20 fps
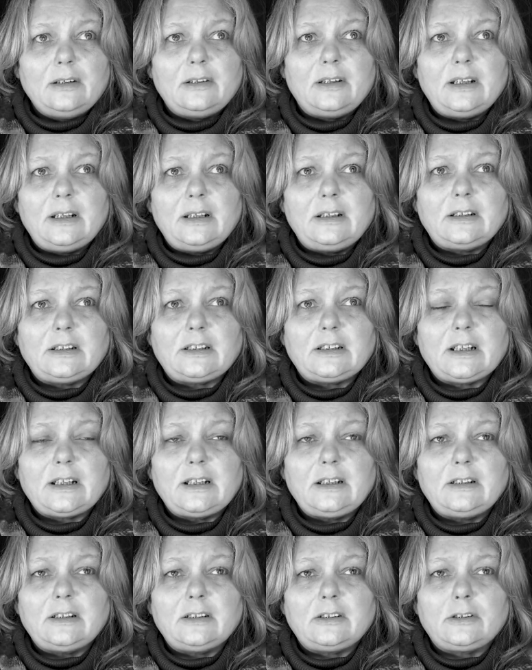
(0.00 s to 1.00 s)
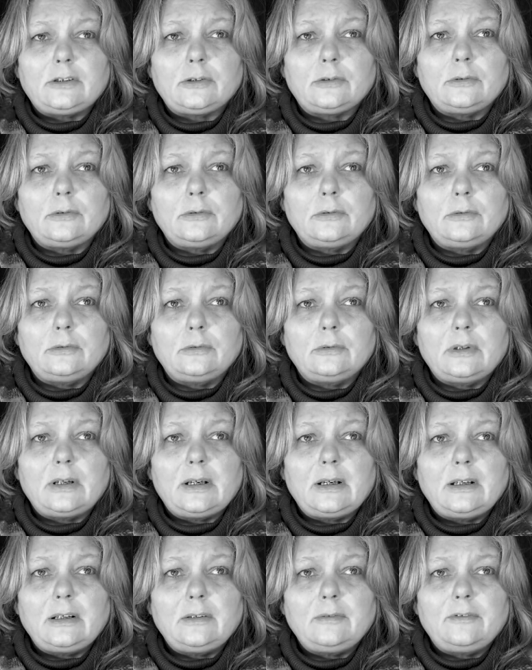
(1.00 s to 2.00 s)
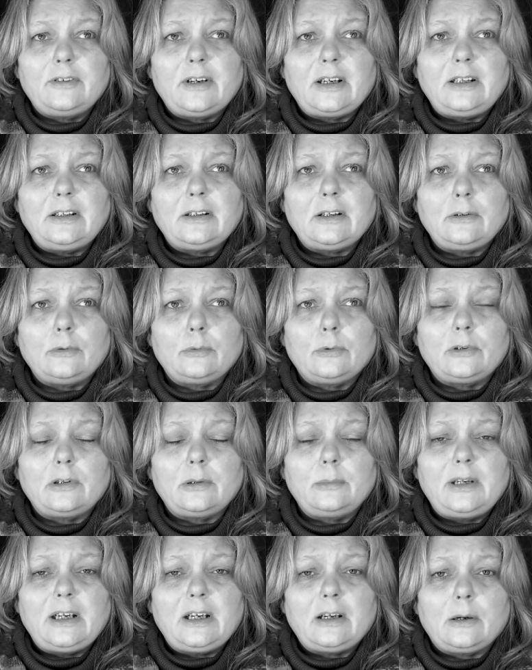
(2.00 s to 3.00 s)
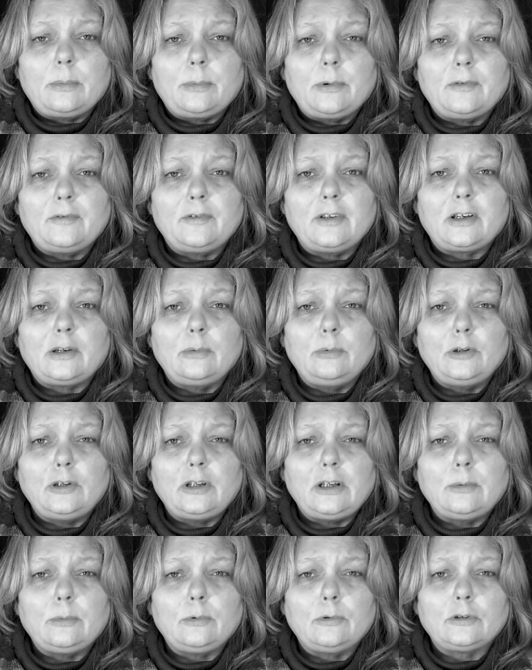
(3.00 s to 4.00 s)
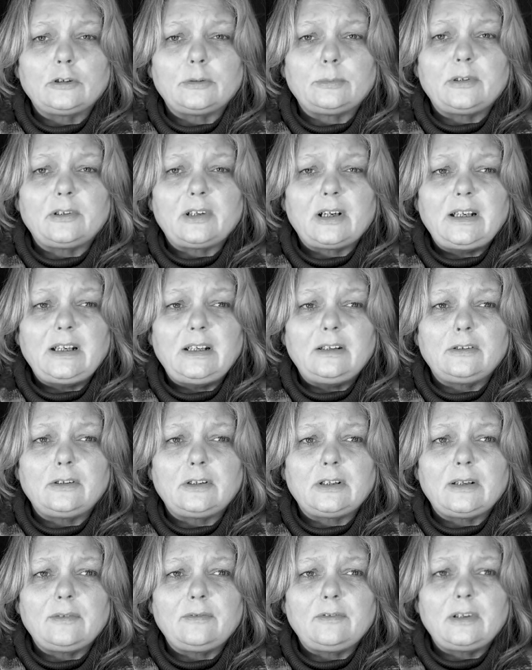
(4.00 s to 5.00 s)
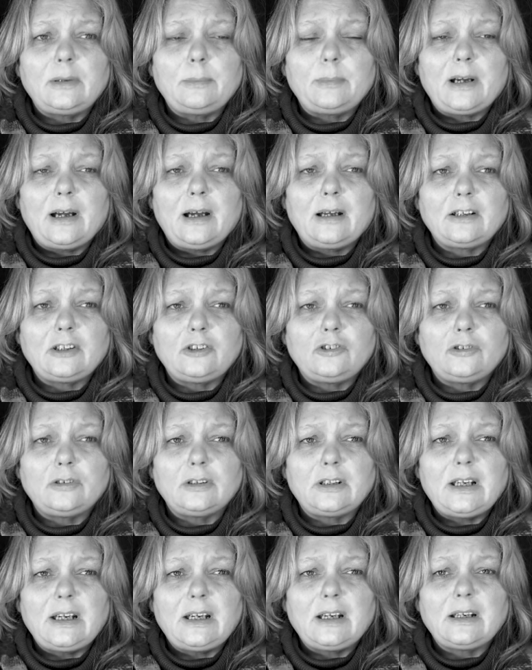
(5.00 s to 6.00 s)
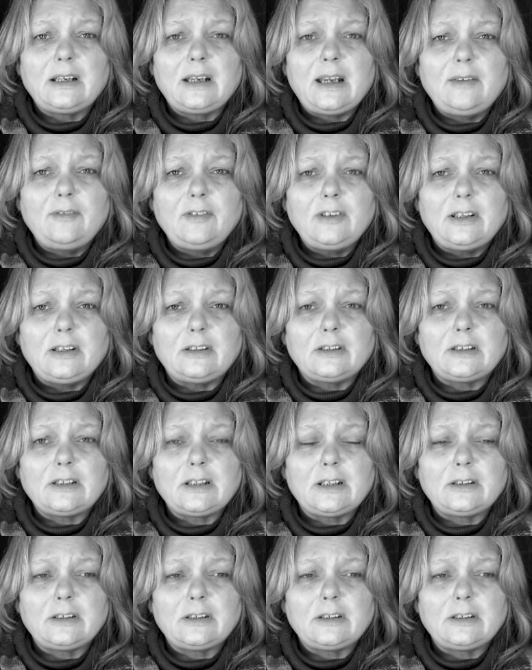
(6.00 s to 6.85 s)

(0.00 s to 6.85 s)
They decided to find out what the makeup of the community was by writing to every parish and taking evidence,